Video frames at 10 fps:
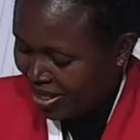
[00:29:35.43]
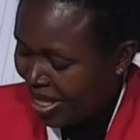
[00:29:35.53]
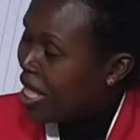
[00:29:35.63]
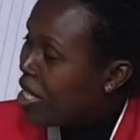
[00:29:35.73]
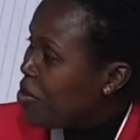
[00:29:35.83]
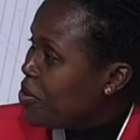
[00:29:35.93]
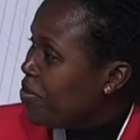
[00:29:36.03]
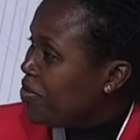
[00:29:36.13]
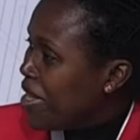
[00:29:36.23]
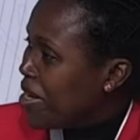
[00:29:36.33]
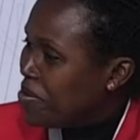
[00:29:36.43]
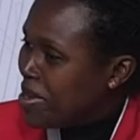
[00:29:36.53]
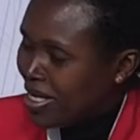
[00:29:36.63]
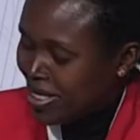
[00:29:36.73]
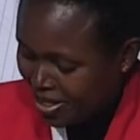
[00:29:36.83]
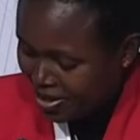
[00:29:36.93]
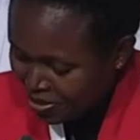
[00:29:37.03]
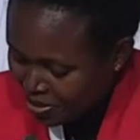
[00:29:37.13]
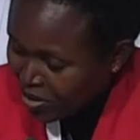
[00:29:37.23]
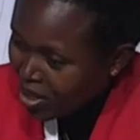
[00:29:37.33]
Thank you very much
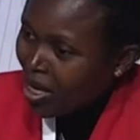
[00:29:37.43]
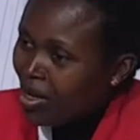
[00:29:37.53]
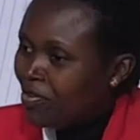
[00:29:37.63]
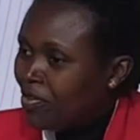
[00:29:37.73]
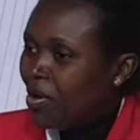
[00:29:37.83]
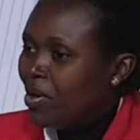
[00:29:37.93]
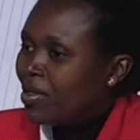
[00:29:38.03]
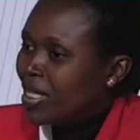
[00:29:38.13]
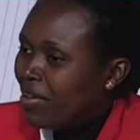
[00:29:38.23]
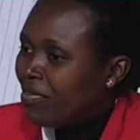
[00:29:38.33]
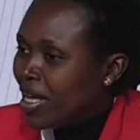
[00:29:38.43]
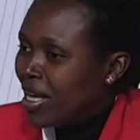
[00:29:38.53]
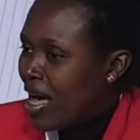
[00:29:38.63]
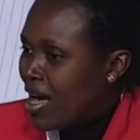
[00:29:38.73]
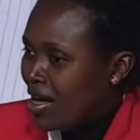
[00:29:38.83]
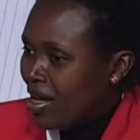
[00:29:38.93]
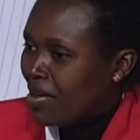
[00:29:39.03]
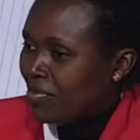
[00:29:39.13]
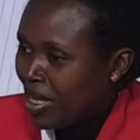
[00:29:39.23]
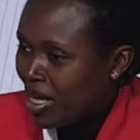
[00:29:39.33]
for giving
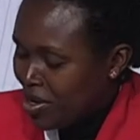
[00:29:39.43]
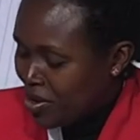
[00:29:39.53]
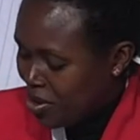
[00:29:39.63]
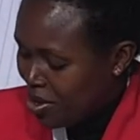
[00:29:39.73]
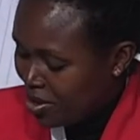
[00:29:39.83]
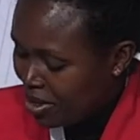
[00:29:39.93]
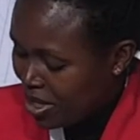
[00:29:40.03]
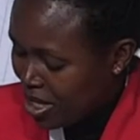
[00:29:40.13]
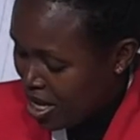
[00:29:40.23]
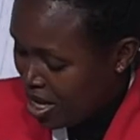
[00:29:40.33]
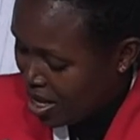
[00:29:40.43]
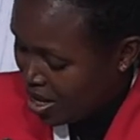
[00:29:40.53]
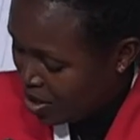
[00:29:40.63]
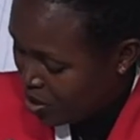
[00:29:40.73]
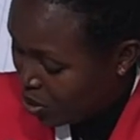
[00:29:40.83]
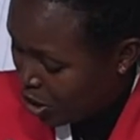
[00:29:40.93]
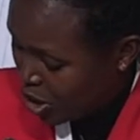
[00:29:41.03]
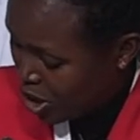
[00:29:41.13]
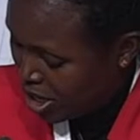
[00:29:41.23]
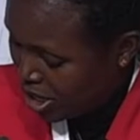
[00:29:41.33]
African Union
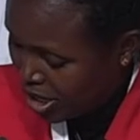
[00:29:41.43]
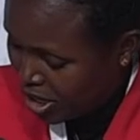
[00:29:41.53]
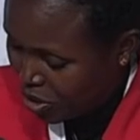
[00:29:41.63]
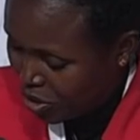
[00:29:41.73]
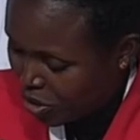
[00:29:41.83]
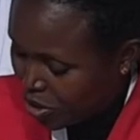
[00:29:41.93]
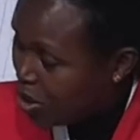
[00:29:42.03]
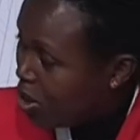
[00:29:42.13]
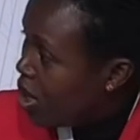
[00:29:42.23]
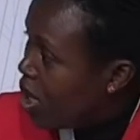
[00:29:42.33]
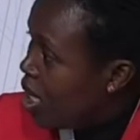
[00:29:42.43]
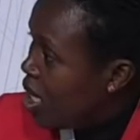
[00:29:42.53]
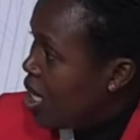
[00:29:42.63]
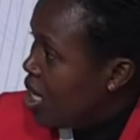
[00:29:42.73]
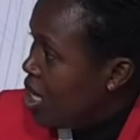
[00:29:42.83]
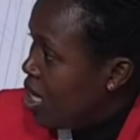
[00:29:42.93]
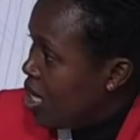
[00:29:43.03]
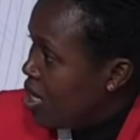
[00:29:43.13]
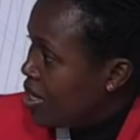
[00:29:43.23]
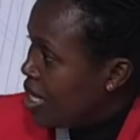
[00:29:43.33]
opportunity to
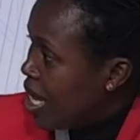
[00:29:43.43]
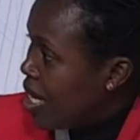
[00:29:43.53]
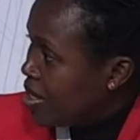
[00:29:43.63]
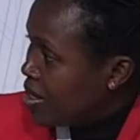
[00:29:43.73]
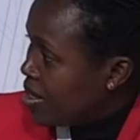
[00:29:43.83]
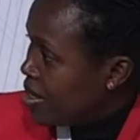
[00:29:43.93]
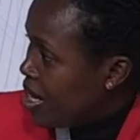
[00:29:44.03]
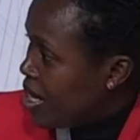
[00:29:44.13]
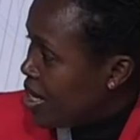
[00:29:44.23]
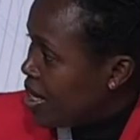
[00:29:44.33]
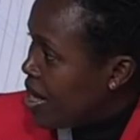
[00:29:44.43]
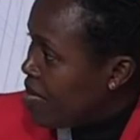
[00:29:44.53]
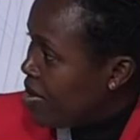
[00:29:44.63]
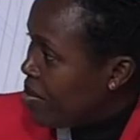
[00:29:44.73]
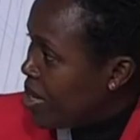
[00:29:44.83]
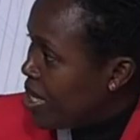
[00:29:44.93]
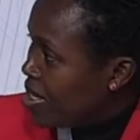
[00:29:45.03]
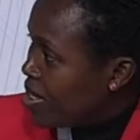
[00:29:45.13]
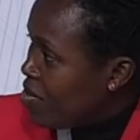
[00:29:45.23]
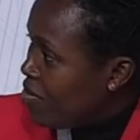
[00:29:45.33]
thank the
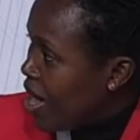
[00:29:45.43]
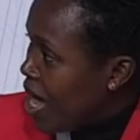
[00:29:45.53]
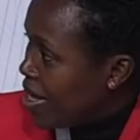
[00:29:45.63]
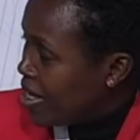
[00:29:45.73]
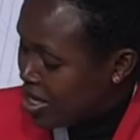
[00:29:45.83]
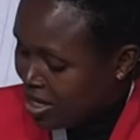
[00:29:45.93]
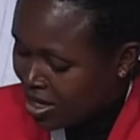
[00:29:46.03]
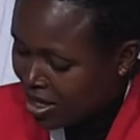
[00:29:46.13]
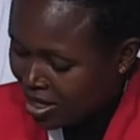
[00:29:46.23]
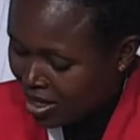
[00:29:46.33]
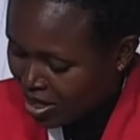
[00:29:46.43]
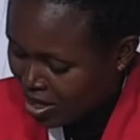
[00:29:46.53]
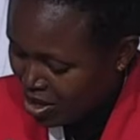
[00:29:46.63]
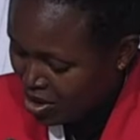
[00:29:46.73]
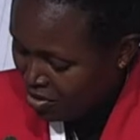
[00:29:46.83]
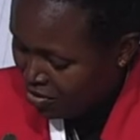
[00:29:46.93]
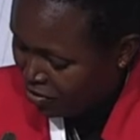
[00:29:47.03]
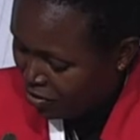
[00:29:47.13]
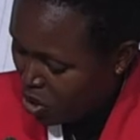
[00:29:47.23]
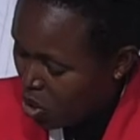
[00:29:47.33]
government of Irish
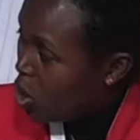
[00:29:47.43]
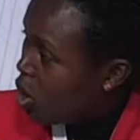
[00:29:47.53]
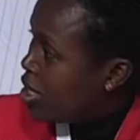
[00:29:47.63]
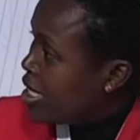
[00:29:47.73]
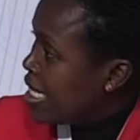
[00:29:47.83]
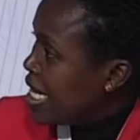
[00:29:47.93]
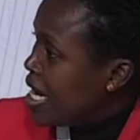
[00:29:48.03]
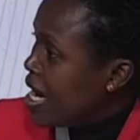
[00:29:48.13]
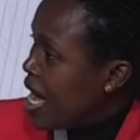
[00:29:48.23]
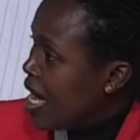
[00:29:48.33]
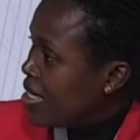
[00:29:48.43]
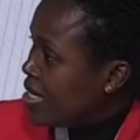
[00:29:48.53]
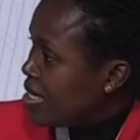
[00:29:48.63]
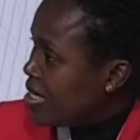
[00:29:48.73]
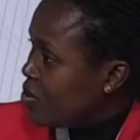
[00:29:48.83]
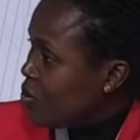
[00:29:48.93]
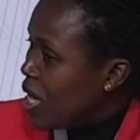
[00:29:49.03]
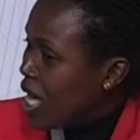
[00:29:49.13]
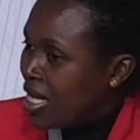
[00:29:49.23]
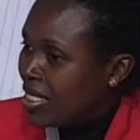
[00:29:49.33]
for hosting us.
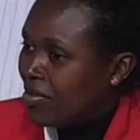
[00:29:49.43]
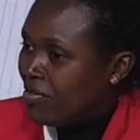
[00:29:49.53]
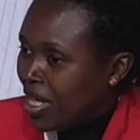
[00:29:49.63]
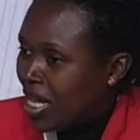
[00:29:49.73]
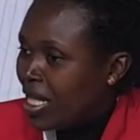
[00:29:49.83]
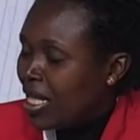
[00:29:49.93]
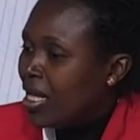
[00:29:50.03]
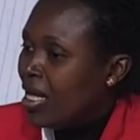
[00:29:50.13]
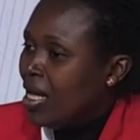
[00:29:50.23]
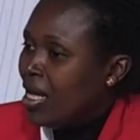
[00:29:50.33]
We had a very